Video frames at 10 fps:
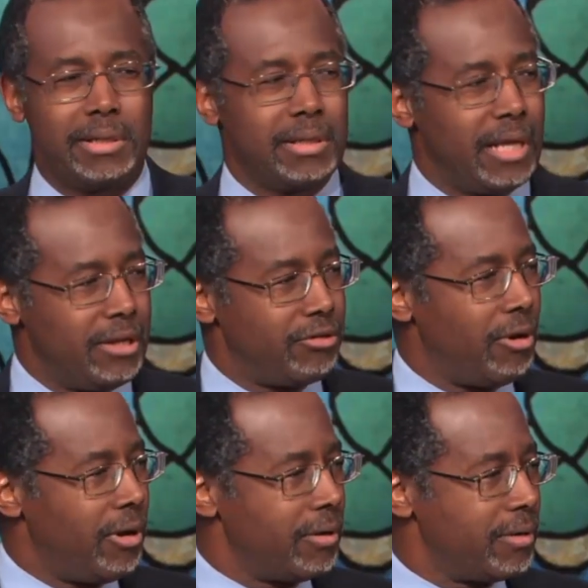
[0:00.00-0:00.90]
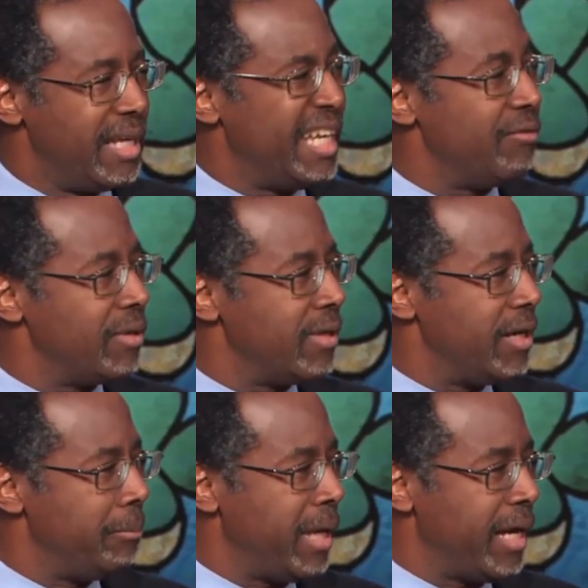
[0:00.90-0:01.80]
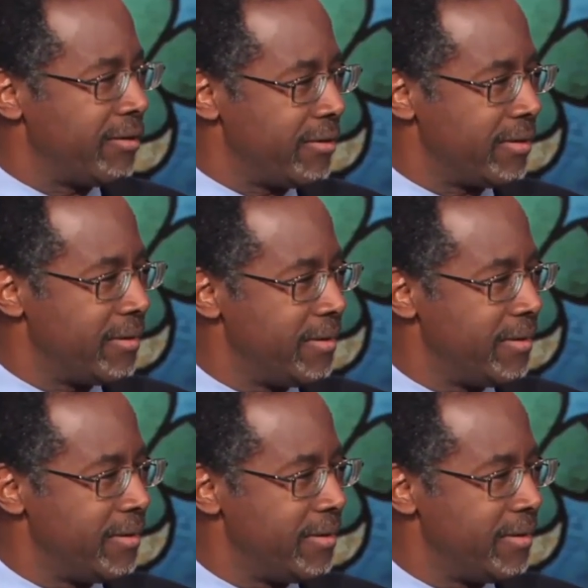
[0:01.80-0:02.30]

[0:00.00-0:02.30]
that it's hard to even imagine.